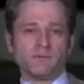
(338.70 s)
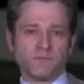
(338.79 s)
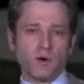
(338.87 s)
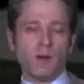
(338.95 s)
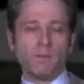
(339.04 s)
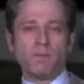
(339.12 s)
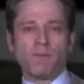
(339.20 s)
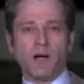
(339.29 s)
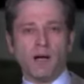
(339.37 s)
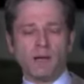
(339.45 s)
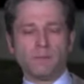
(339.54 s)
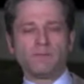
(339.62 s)
from
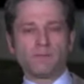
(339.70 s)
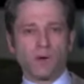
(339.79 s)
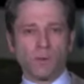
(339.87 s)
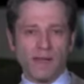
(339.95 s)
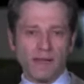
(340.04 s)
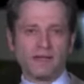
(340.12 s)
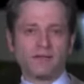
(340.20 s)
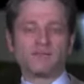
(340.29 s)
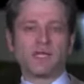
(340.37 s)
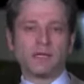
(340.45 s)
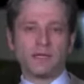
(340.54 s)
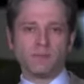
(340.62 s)
a relative
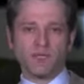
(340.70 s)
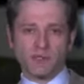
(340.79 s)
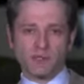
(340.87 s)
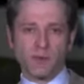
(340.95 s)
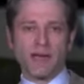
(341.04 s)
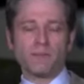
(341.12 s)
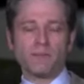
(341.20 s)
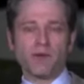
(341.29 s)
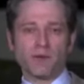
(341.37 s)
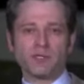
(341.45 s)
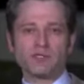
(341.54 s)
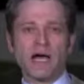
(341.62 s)
telling him that his
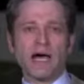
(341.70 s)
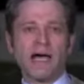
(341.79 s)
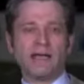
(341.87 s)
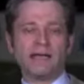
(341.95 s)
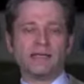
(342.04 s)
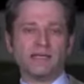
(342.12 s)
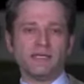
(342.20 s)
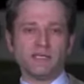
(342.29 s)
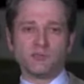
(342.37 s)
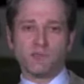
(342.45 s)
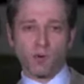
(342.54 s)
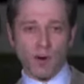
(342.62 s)
grandmother has died.
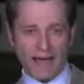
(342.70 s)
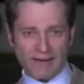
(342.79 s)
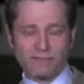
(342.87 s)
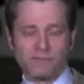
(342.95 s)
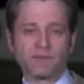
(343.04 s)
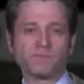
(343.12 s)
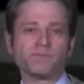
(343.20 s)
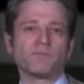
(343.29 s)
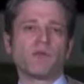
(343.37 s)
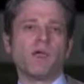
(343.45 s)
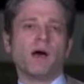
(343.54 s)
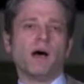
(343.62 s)
He's bereft.
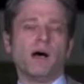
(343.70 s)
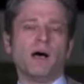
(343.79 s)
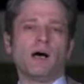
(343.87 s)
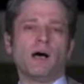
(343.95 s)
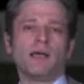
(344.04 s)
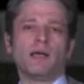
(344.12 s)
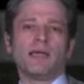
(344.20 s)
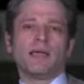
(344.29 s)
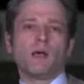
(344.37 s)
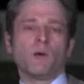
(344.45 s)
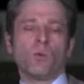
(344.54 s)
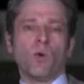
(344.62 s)

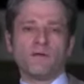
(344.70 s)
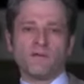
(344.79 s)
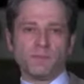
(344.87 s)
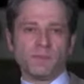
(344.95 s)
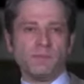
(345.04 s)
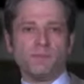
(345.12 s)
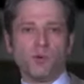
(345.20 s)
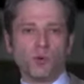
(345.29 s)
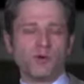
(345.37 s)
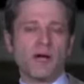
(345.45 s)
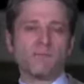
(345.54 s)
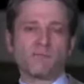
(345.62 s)
One of the people
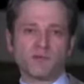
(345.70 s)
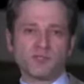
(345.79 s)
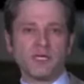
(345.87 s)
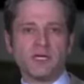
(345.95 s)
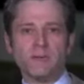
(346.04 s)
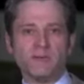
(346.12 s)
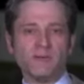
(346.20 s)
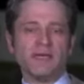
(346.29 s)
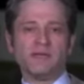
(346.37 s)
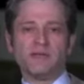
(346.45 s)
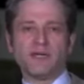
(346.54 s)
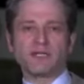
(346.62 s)
who comforts him
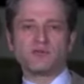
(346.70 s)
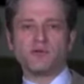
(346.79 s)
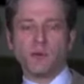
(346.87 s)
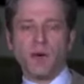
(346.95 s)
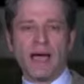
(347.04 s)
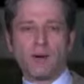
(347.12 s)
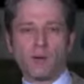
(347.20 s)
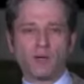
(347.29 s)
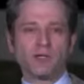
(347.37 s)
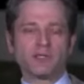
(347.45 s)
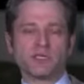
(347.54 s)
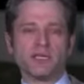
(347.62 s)
in the next few
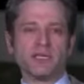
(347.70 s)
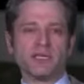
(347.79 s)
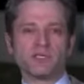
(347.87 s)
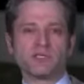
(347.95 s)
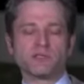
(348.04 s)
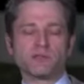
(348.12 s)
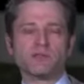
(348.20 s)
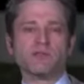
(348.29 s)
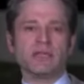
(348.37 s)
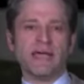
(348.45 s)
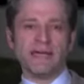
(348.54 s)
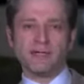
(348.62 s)
hours is
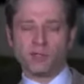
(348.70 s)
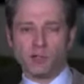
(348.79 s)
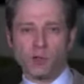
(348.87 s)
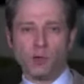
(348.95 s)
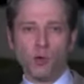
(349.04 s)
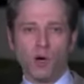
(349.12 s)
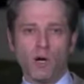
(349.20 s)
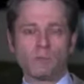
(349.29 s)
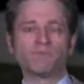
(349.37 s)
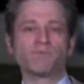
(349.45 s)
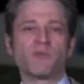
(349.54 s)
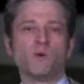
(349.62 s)
Lene Kukua,
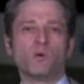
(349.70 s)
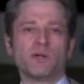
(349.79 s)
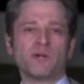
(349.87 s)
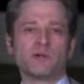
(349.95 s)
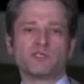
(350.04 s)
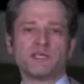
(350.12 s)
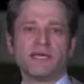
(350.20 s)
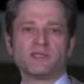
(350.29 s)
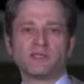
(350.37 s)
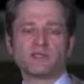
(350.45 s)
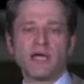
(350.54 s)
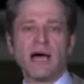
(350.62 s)
who he
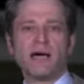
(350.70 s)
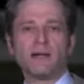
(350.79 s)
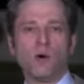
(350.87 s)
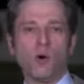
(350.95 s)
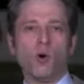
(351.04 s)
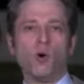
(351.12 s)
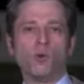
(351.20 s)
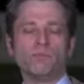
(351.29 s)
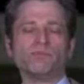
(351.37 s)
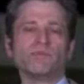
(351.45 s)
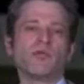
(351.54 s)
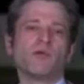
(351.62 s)
understands has gone
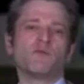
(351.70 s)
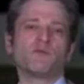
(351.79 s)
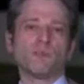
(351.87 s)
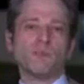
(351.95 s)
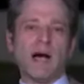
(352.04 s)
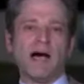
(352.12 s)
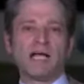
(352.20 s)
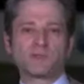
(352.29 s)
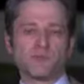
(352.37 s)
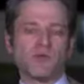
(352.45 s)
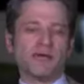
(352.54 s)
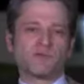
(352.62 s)
home from the
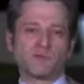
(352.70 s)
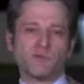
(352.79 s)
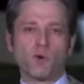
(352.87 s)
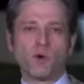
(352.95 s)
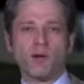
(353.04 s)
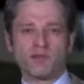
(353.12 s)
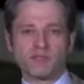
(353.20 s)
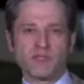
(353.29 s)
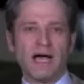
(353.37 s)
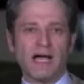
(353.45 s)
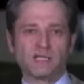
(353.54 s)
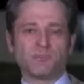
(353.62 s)
hospital after 4 months in
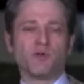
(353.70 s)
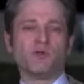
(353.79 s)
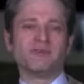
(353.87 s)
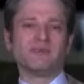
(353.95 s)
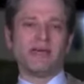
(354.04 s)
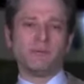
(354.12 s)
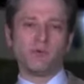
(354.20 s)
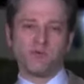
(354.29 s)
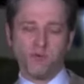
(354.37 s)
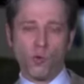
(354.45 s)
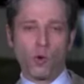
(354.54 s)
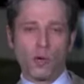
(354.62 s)
the hospital the day
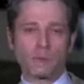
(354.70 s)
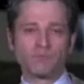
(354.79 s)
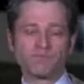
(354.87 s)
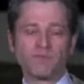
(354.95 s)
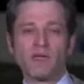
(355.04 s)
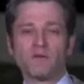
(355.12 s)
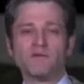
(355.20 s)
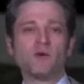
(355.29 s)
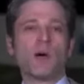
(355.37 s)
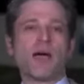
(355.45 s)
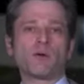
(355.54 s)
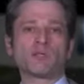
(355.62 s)
before. A
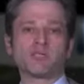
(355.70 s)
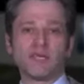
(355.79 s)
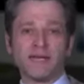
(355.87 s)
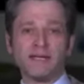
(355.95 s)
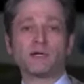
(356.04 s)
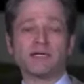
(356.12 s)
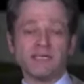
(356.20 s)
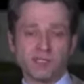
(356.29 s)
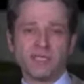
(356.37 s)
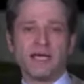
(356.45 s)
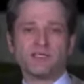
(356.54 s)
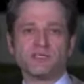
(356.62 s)
few hours later, he
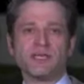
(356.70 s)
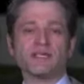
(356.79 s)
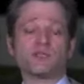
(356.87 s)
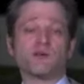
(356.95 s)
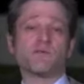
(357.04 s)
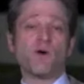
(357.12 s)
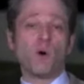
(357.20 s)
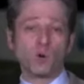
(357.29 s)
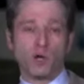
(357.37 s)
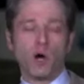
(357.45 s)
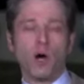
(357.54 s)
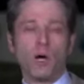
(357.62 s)
says, he gets a
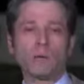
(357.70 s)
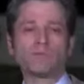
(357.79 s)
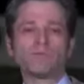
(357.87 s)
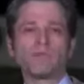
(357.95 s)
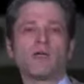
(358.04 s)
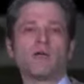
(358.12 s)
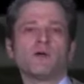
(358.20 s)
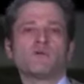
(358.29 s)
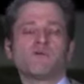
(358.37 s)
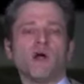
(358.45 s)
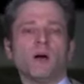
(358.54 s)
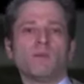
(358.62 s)
phone call
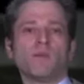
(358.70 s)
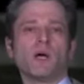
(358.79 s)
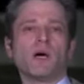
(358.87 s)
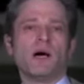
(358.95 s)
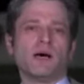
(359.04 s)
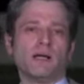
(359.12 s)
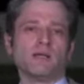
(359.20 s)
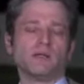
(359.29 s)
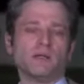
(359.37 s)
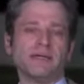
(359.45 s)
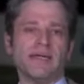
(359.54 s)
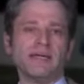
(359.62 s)
from
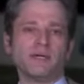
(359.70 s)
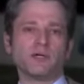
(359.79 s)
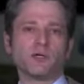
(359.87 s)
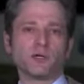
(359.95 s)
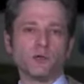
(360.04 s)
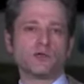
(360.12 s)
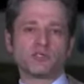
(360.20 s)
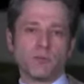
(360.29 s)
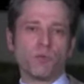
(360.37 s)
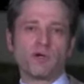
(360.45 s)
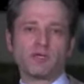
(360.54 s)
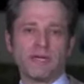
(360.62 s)
Lene Kukua,
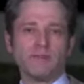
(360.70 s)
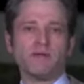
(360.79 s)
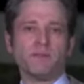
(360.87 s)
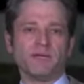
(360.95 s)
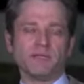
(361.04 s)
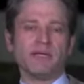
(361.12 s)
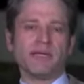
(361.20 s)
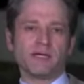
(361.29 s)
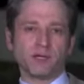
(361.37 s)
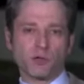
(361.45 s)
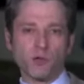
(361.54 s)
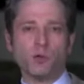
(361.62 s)
someone claiming to be Lene
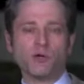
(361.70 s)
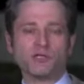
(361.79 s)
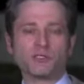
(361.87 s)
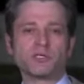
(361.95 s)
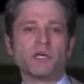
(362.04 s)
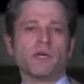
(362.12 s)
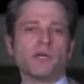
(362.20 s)
Kukua's